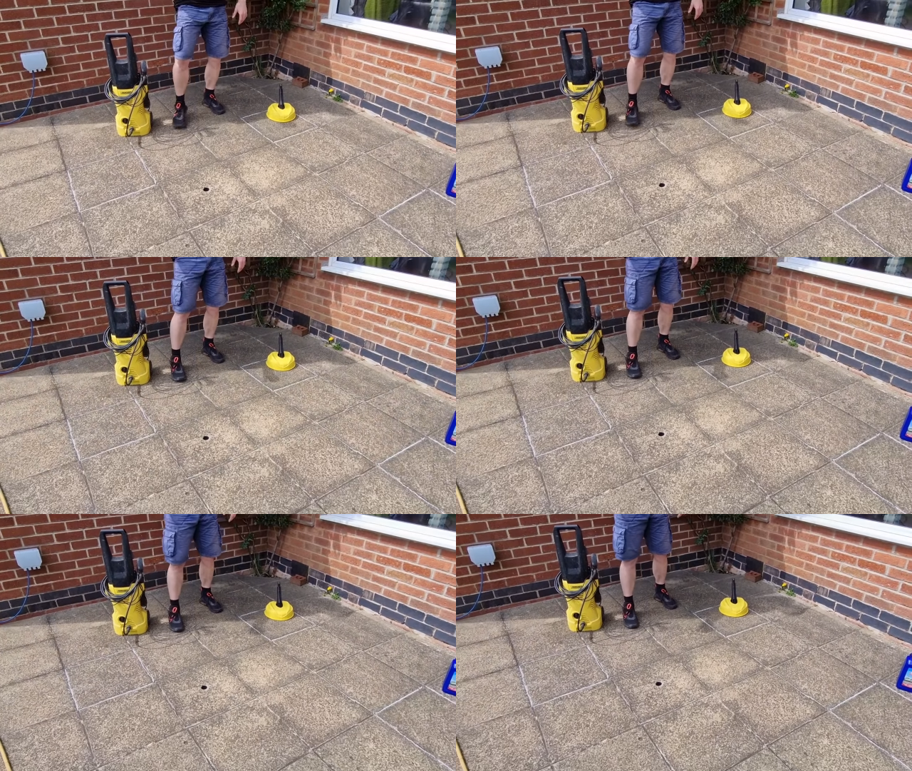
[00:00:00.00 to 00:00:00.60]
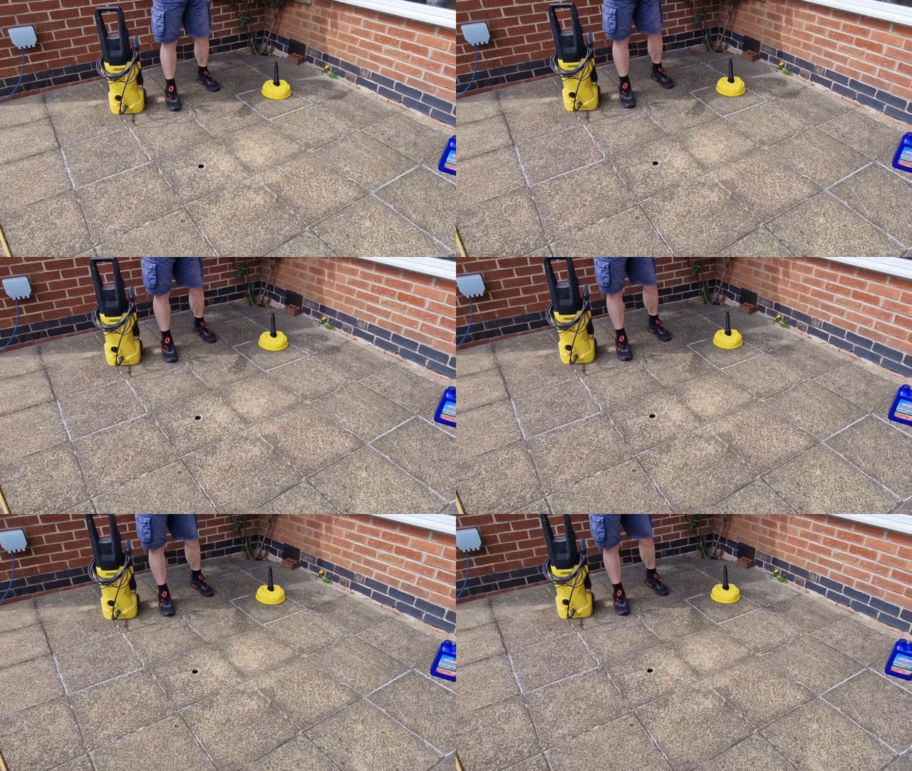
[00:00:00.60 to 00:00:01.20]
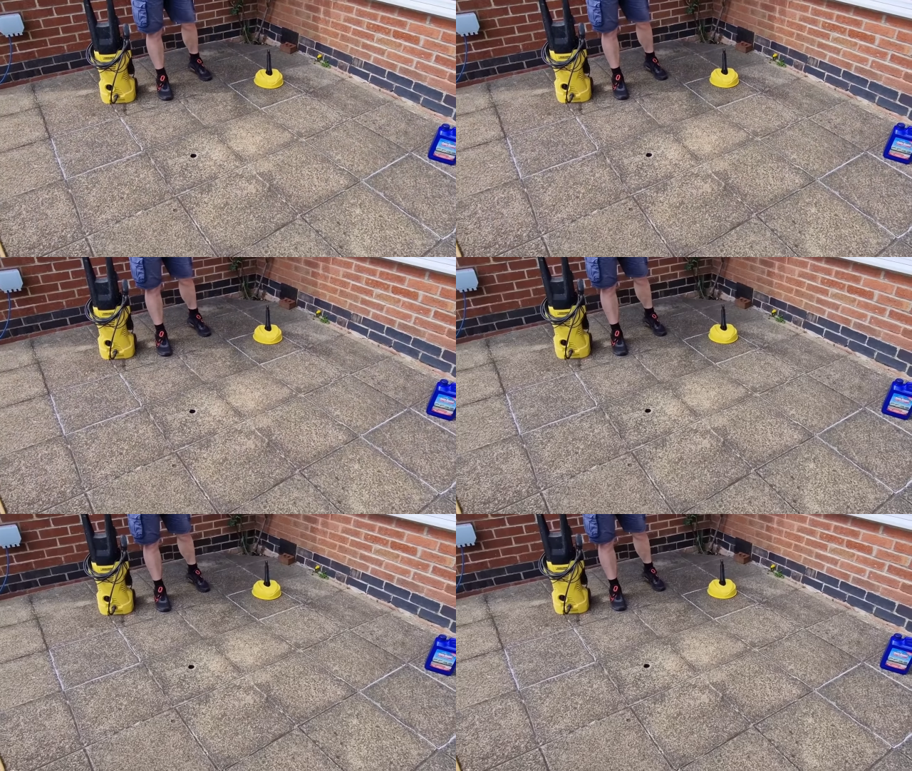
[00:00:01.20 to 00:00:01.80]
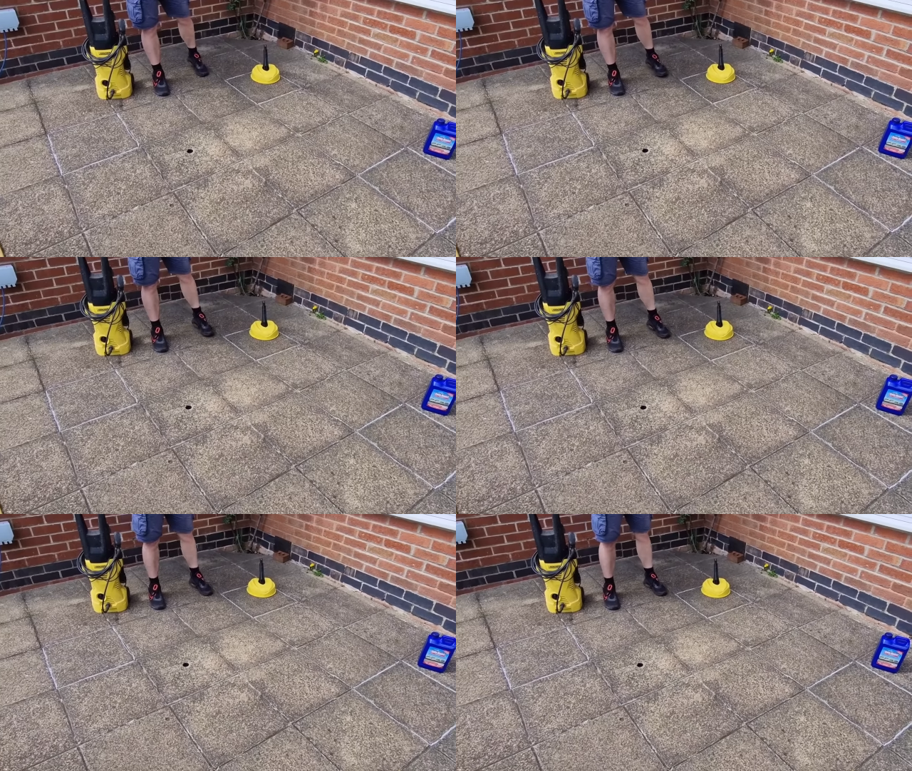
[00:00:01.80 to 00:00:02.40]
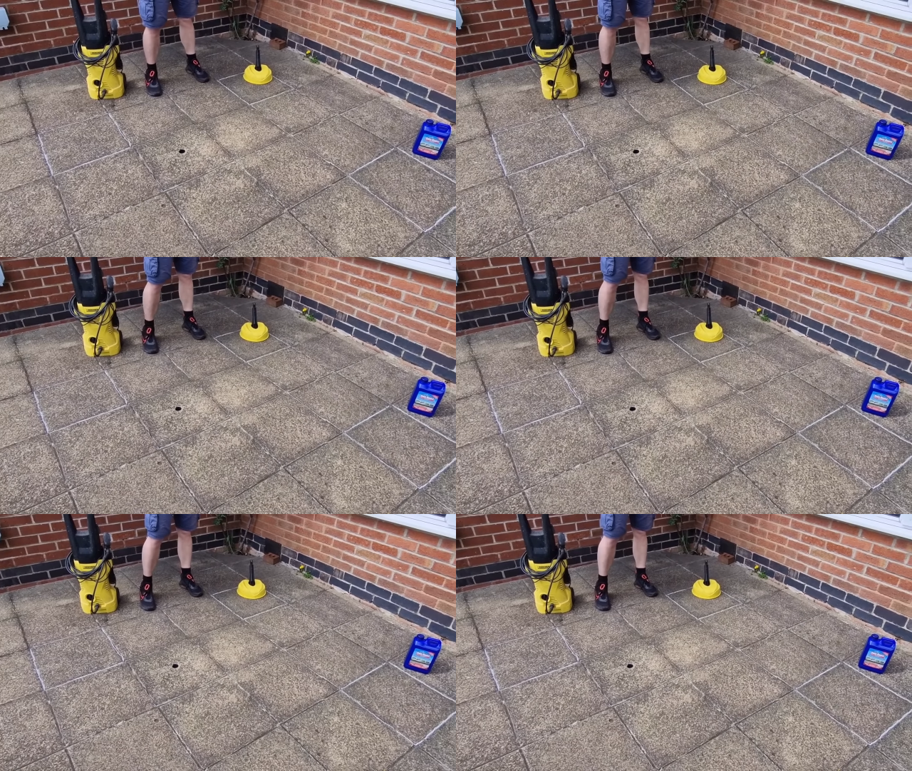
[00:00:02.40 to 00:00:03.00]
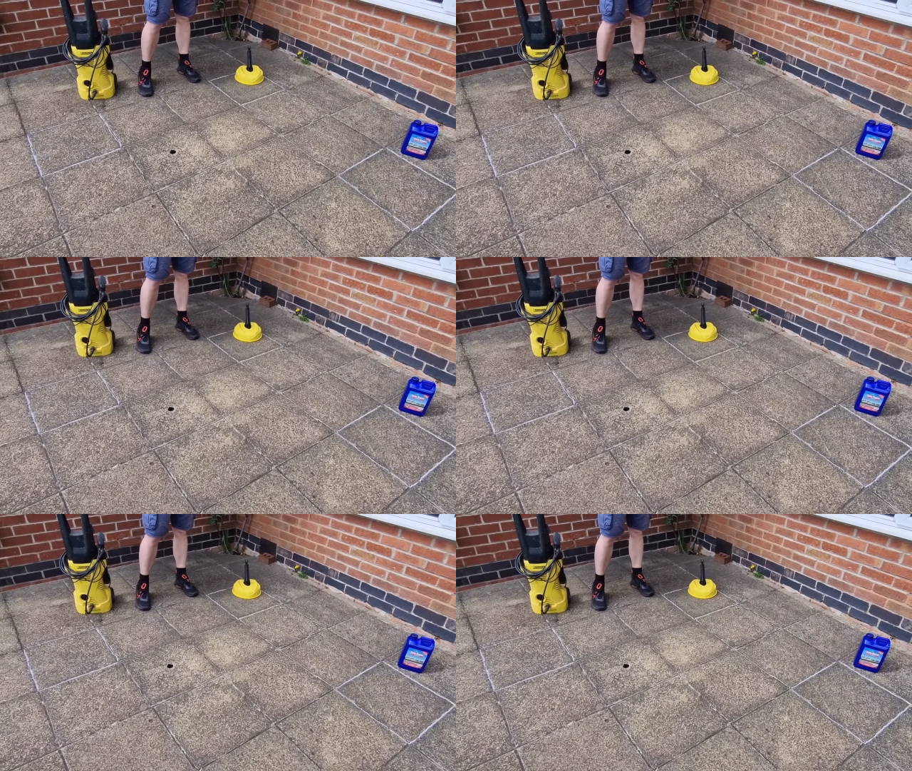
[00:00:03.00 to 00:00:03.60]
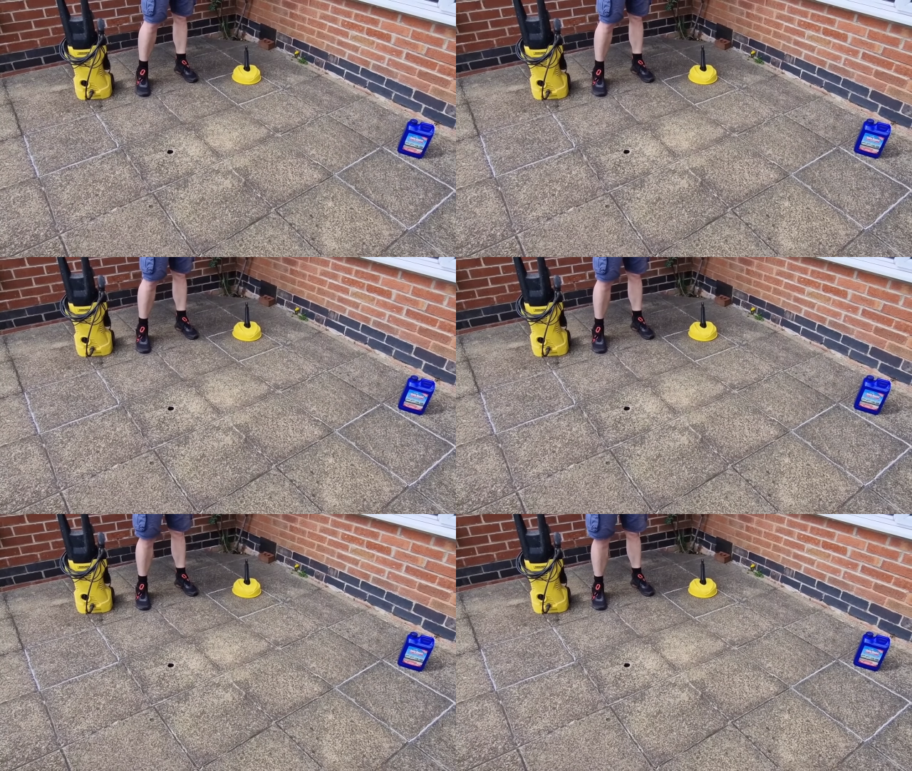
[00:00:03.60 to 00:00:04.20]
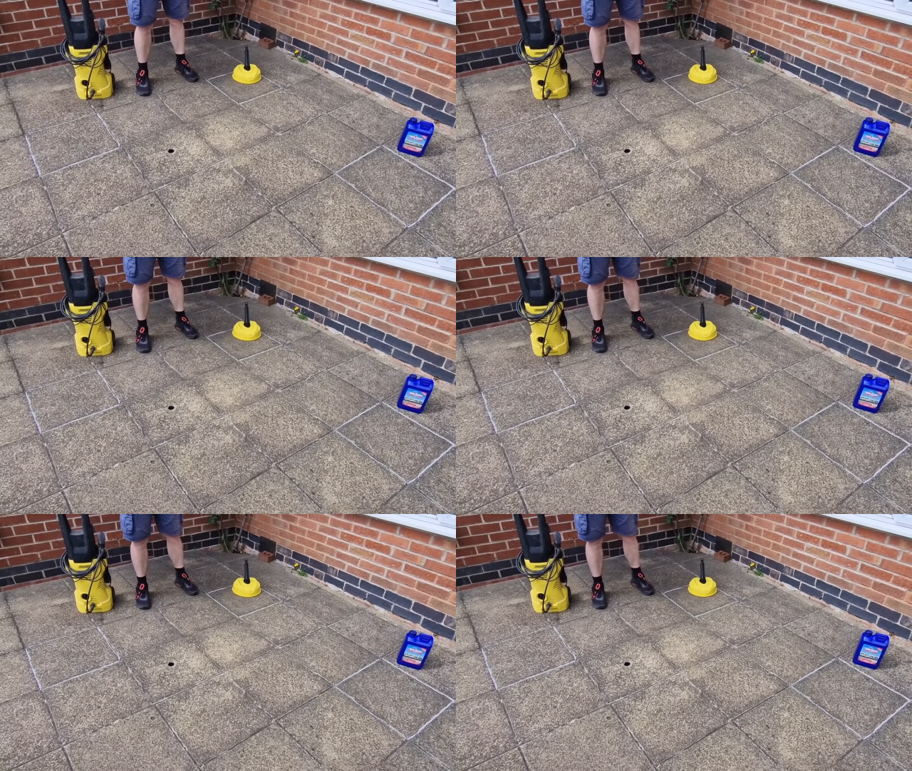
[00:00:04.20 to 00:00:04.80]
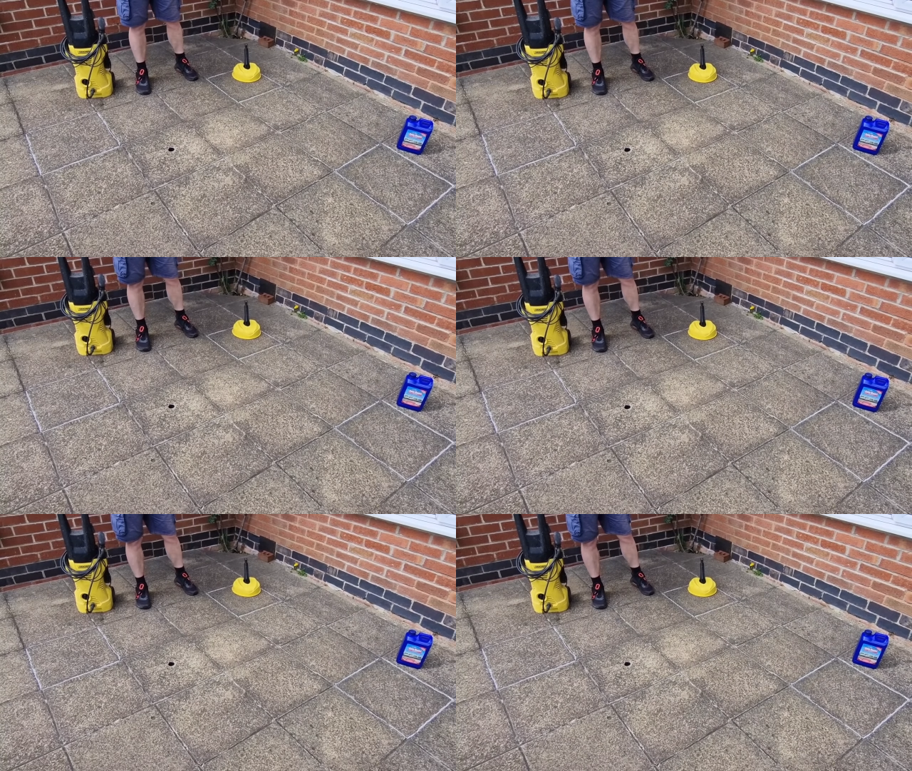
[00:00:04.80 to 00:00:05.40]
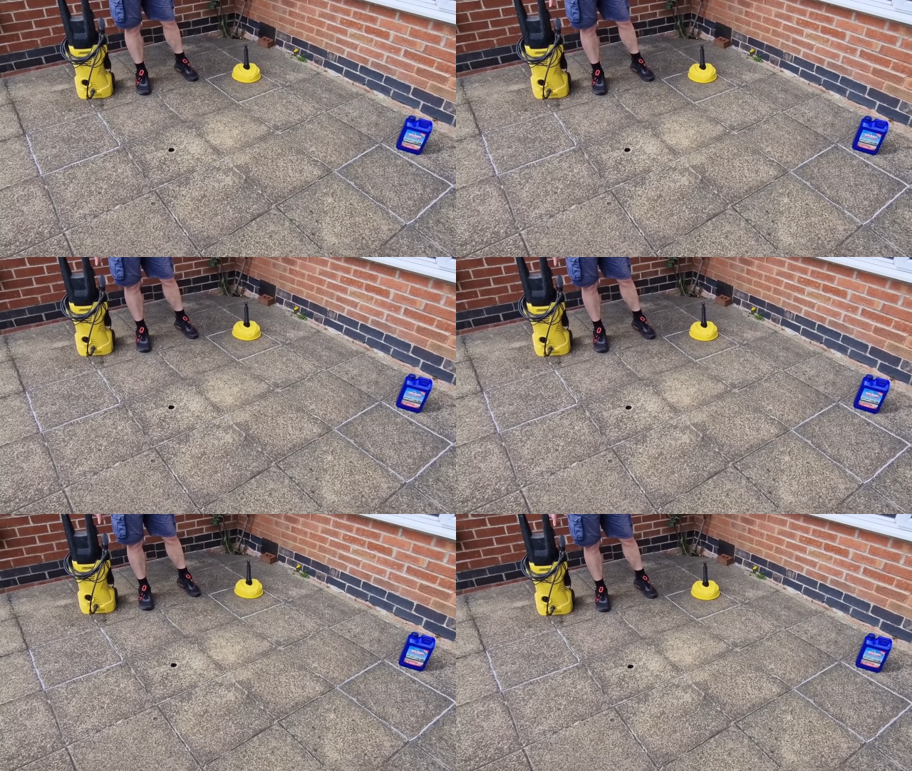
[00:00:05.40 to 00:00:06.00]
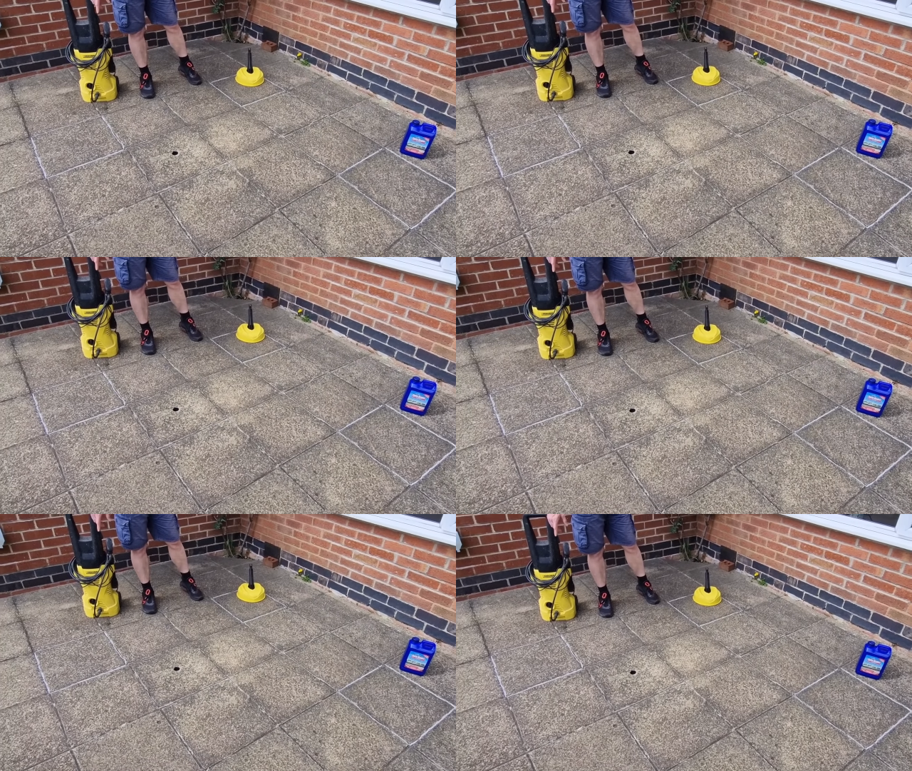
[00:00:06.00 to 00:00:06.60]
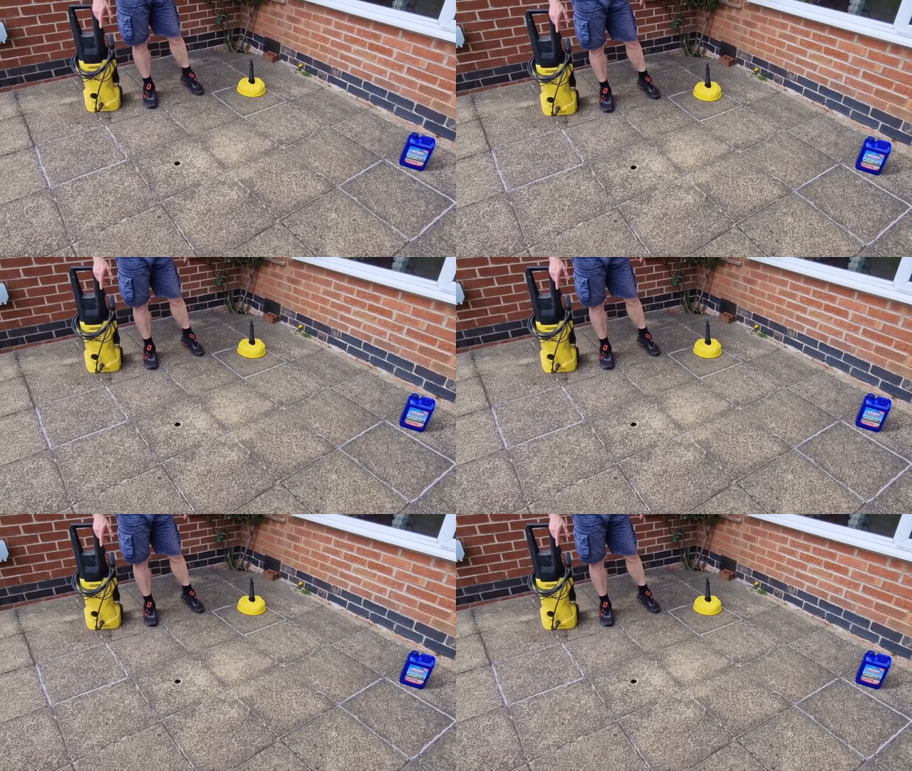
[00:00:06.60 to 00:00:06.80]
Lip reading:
Nobody's mouth can be seen.